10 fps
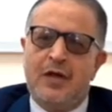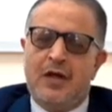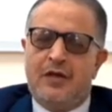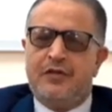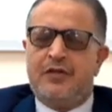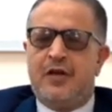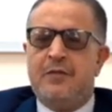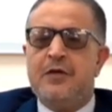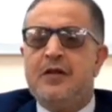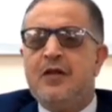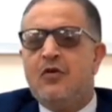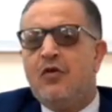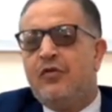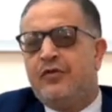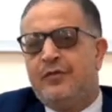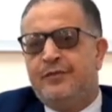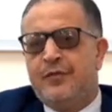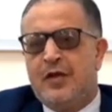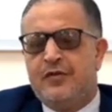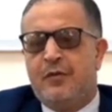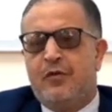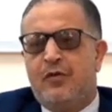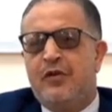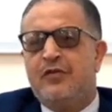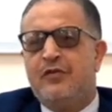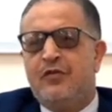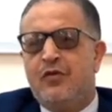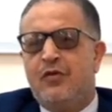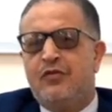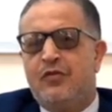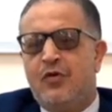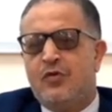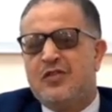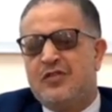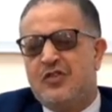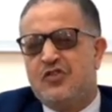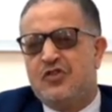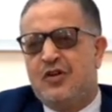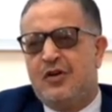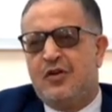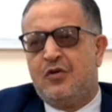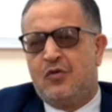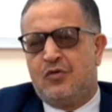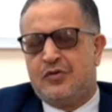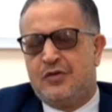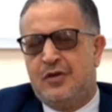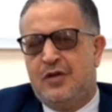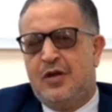Is it a remitting course, is a progressive course, or a stationary course?